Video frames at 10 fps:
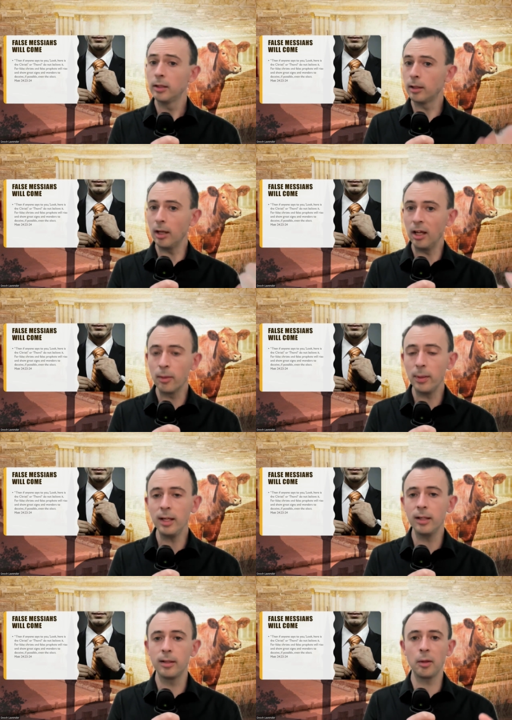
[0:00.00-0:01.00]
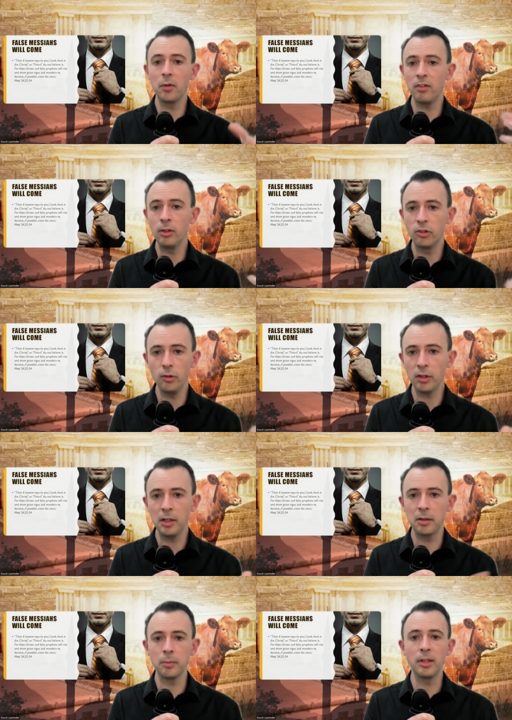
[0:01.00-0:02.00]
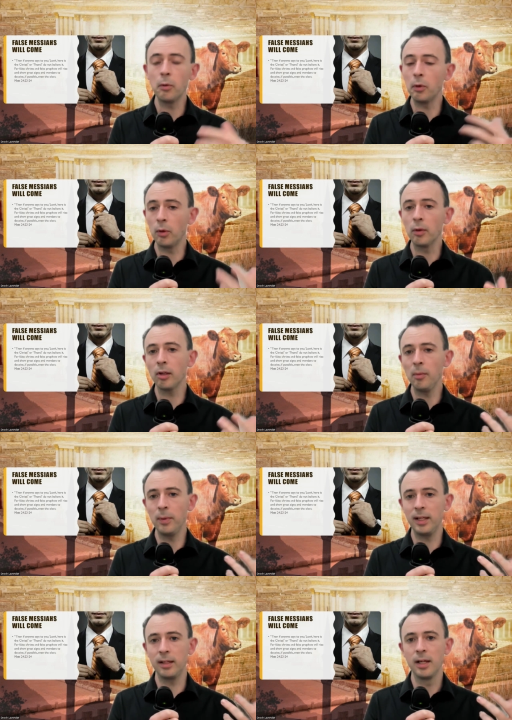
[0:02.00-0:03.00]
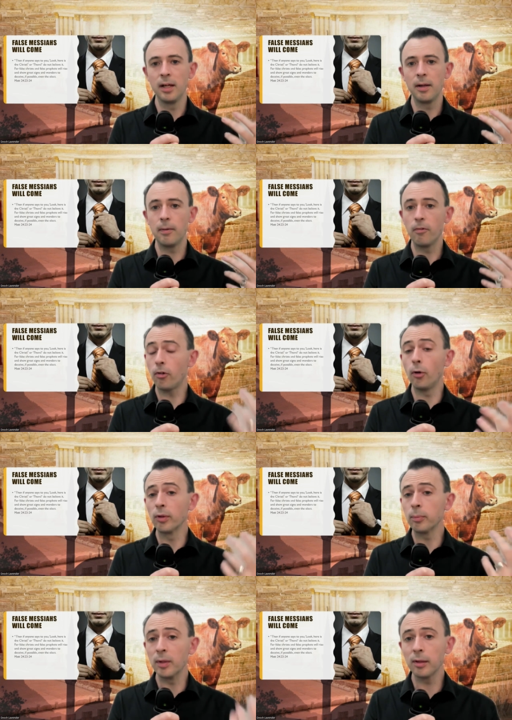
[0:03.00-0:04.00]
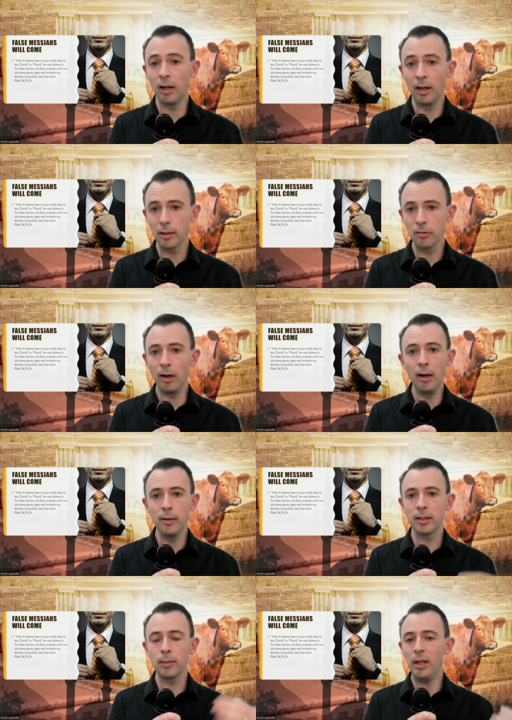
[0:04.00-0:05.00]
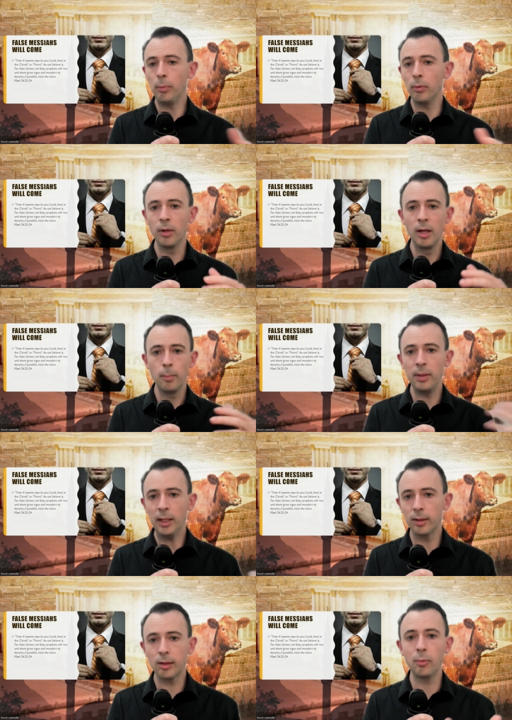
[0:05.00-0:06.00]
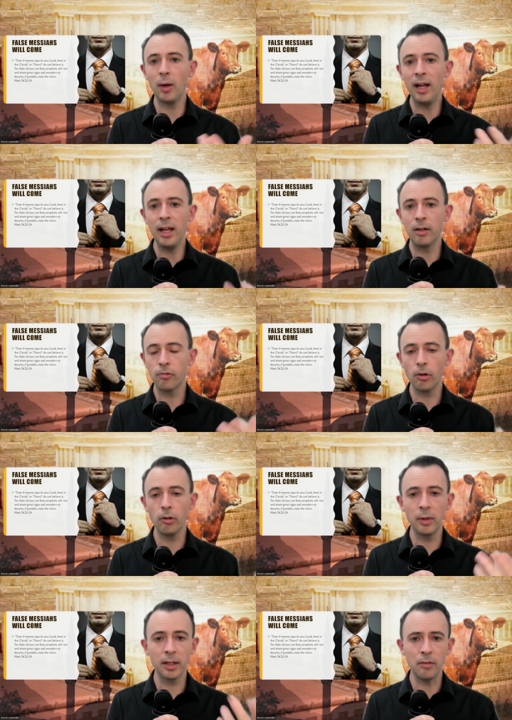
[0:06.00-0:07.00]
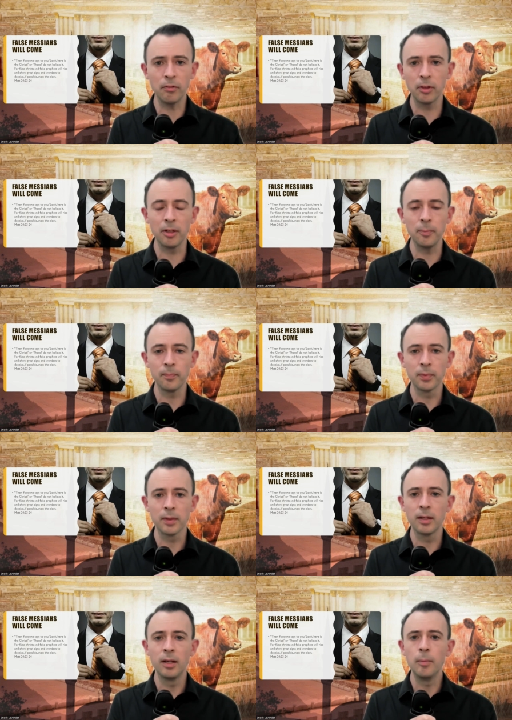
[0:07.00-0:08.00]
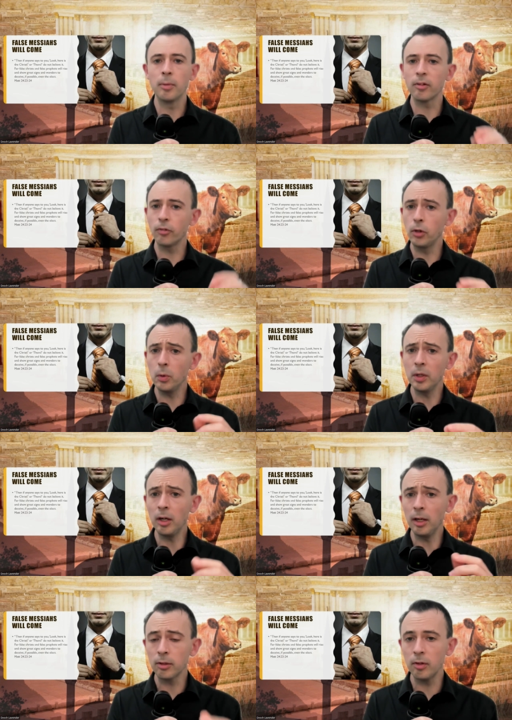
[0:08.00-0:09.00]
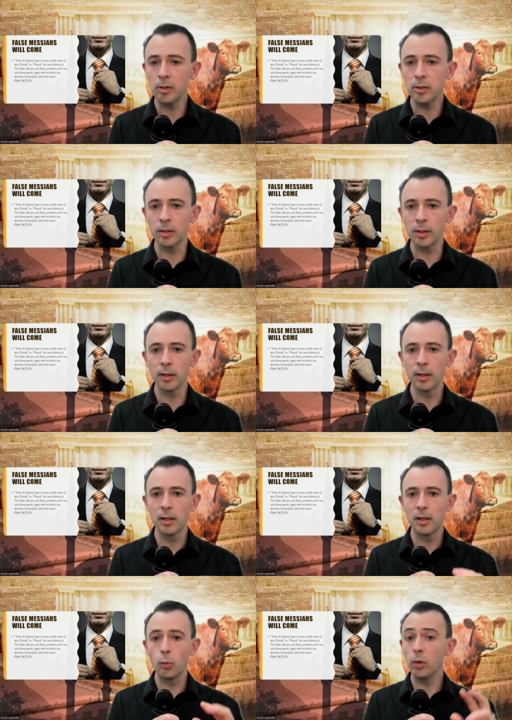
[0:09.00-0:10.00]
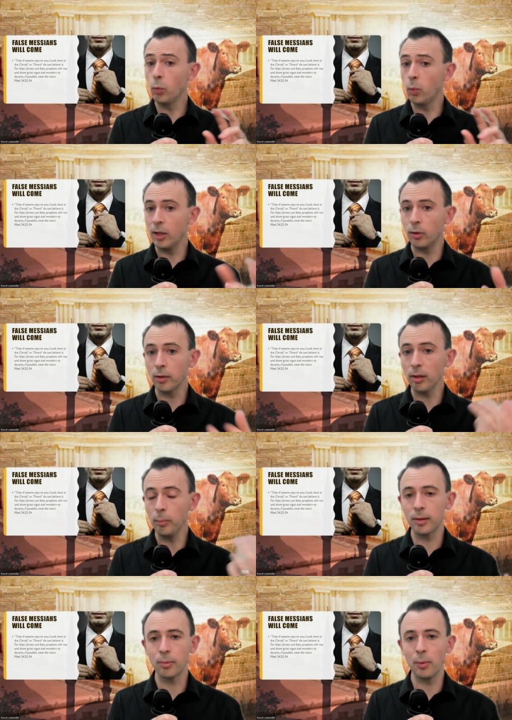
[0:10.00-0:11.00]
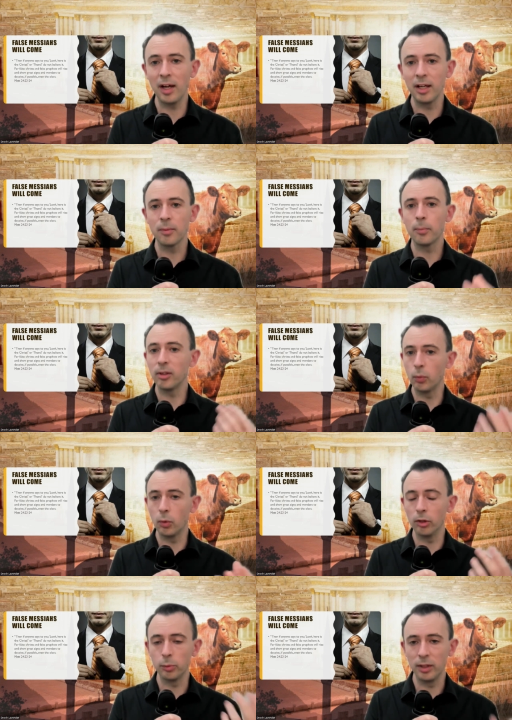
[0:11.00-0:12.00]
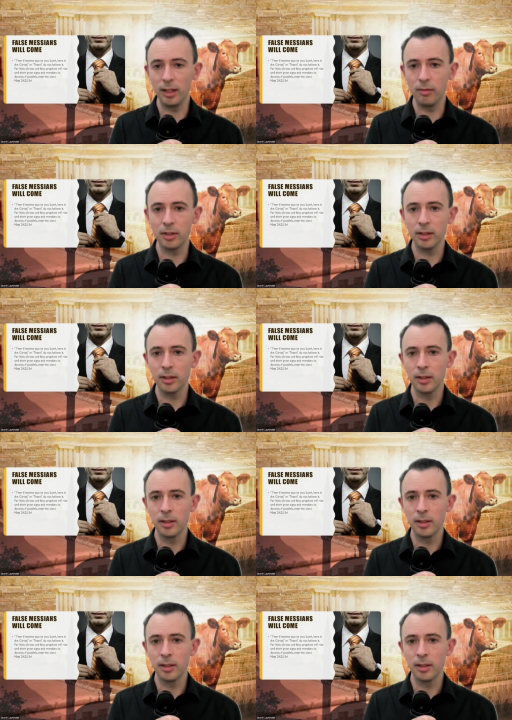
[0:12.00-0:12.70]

It appears that within Judaism there will also be false messiahs arising and people being swayed and following after them. But for you and I as Christians, will we also be swayed by the world we live in?